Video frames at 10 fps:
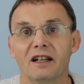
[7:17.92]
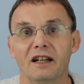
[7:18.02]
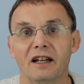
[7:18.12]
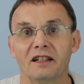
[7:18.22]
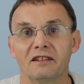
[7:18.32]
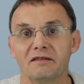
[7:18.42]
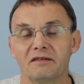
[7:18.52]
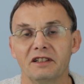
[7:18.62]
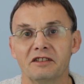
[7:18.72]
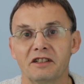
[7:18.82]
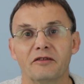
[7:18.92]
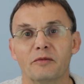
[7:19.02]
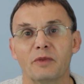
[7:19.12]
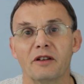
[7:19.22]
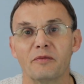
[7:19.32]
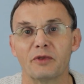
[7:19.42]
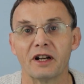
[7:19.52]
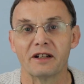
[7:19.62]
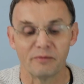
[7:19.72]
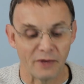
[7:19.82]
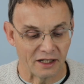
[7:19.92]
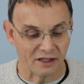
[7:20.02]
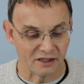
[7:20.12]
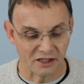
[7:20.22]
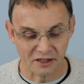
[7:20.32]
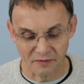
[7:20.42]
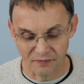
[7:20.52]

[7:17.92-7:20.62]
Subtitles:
and use it for both bread and maggots.